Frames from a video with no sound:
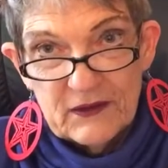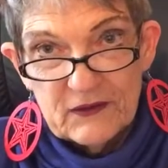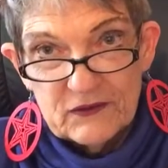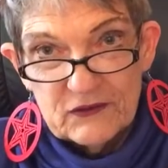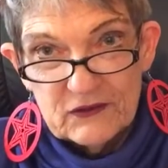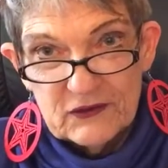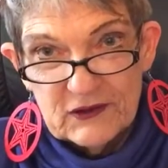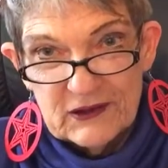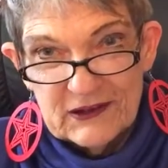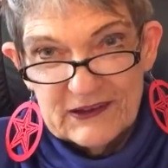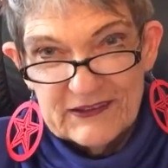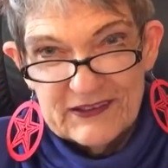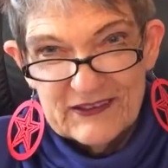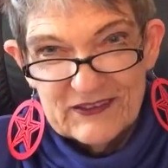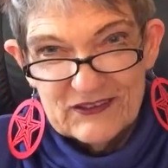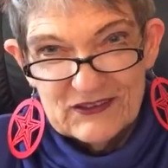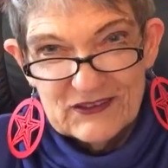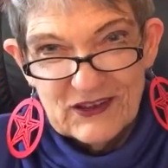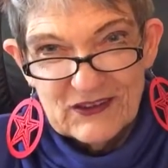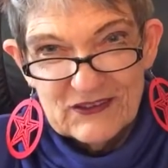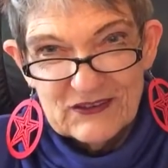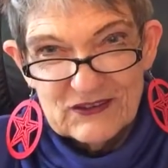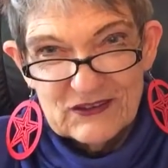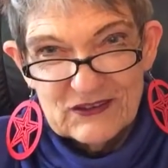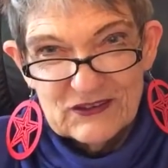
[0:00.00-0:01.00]
See, this
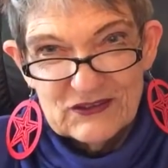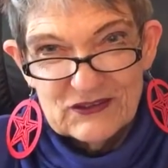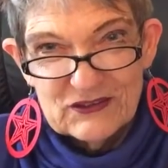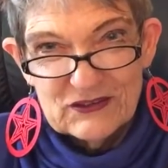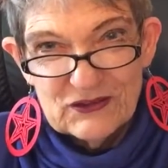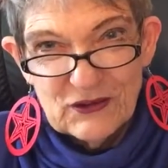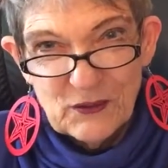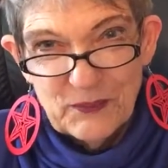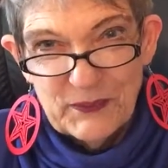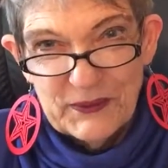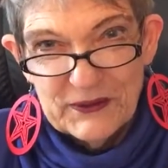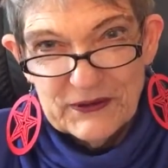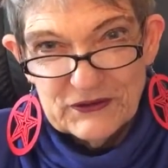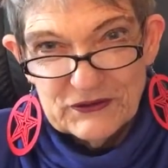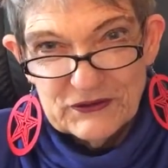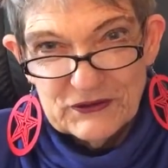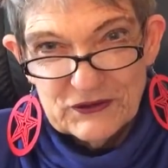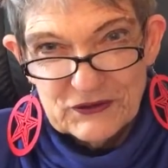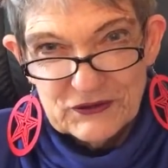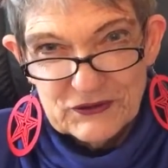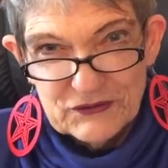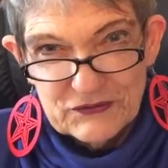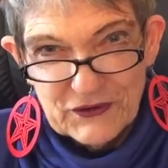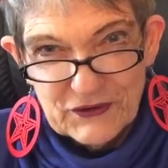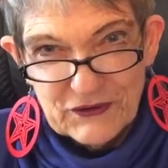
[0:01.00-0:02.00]
doesn't show
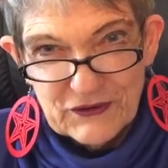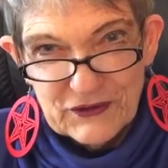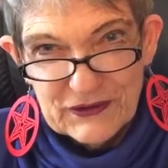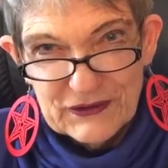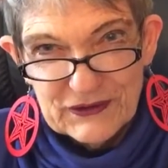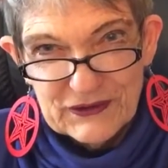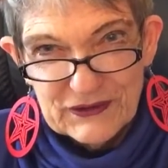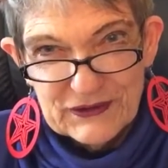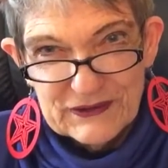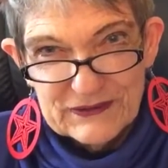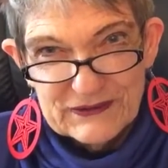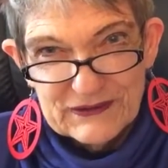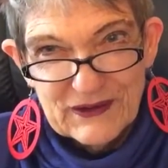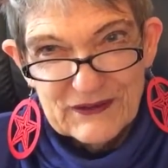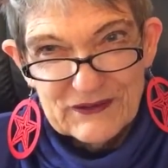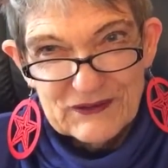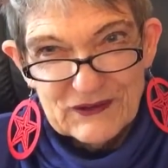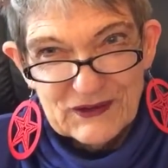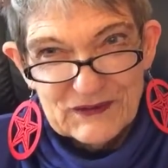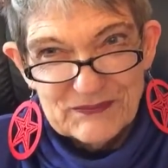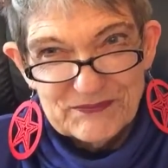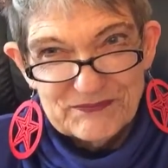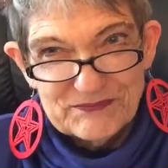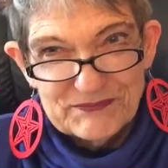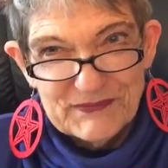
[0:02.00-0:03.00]
pictures very good, does
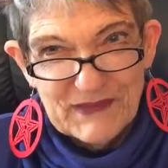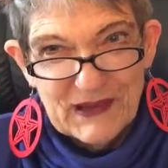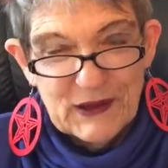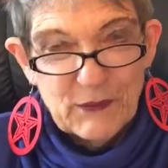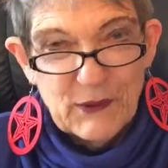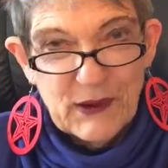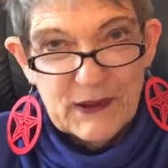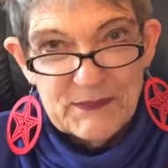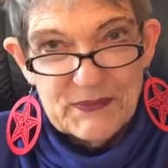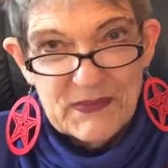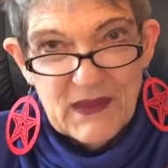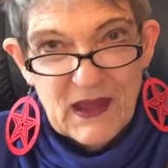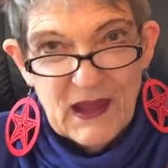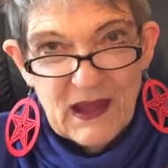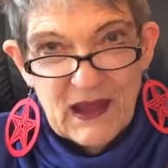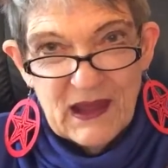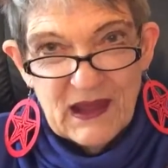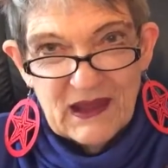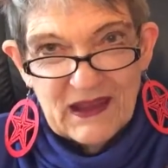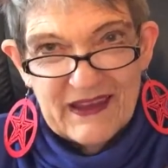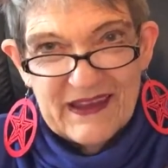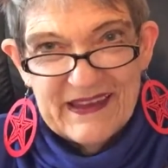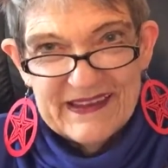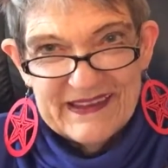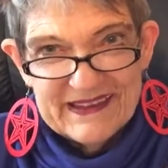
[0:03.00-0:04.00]
it? Anyway,
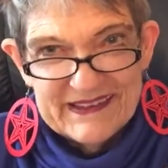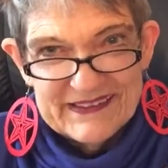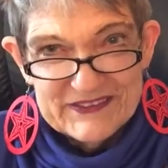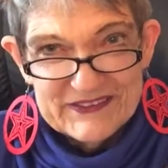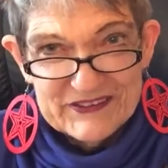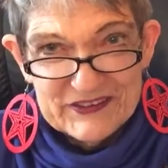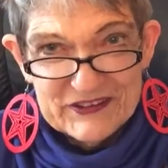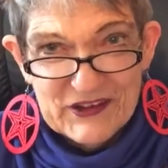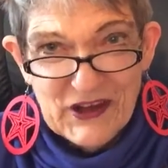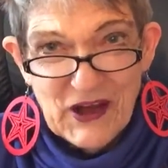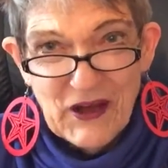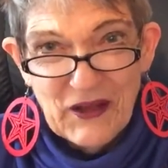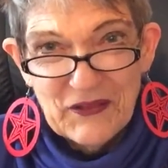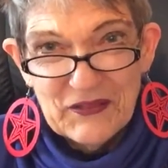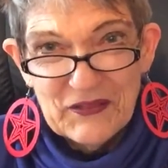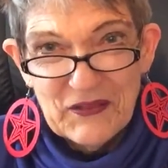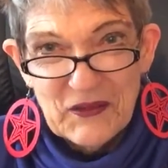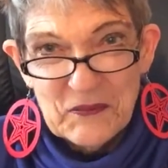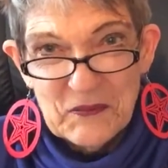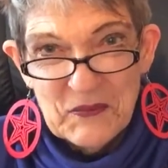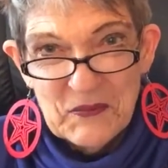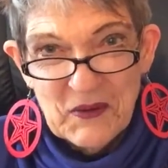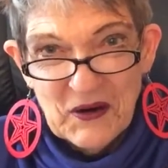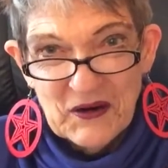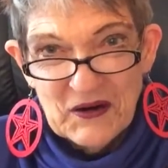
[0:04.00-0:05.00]
it's called
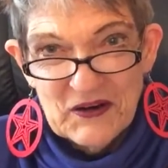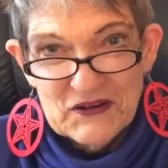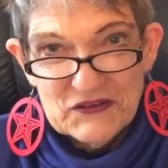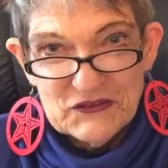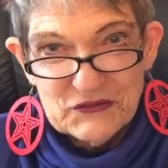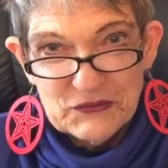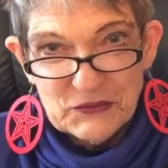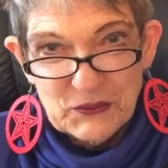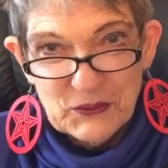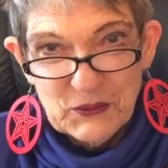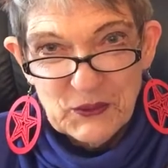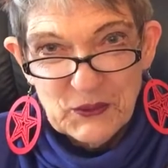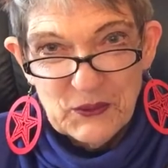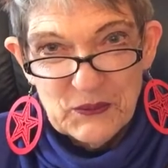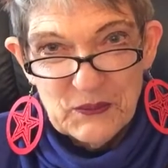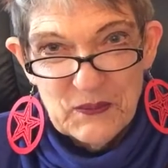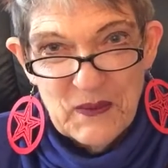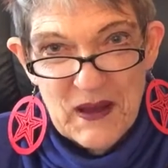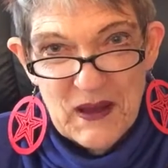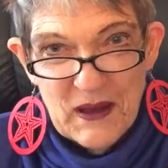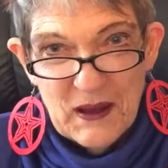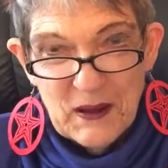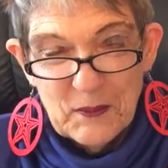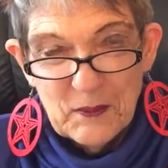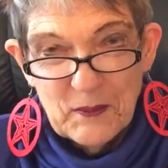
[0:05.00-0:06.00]
The Mars Room
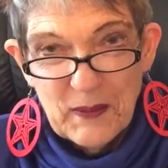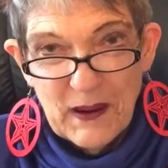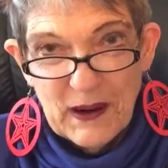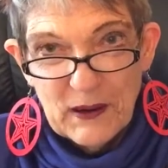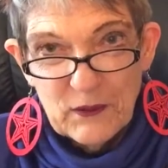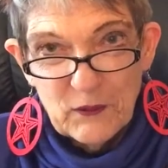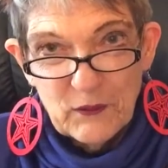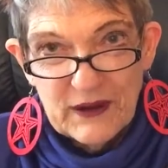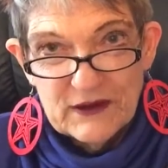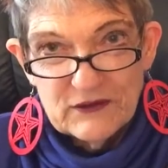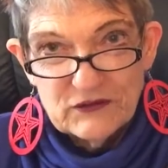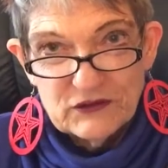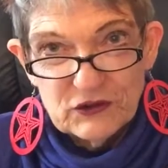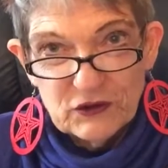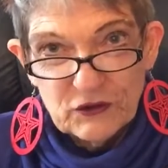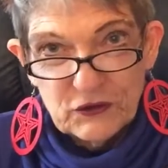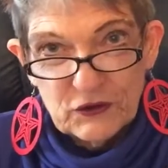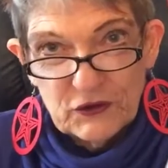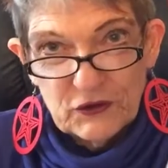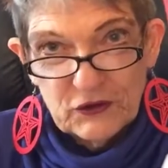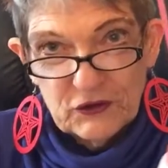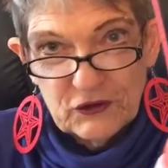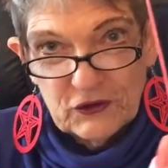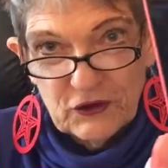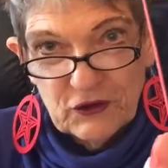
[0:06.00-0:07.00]
by Rachel
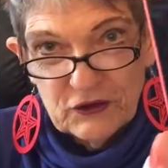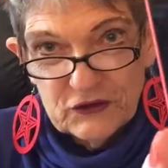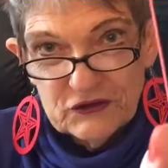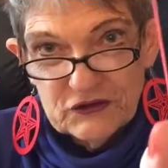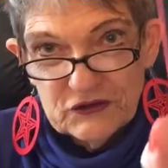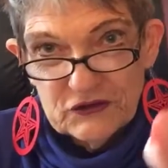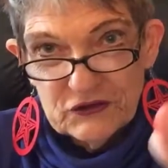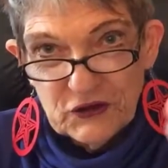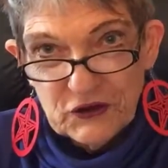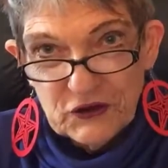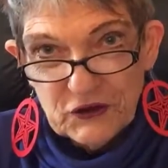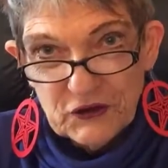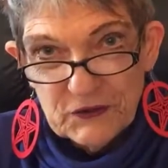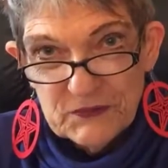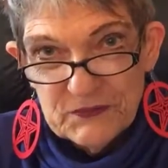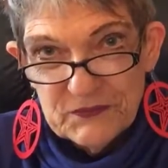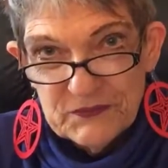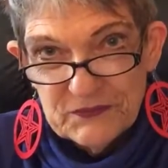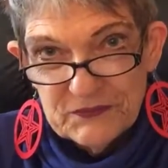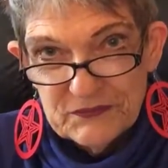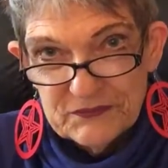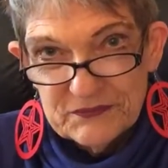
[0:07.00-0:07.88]
Kushner.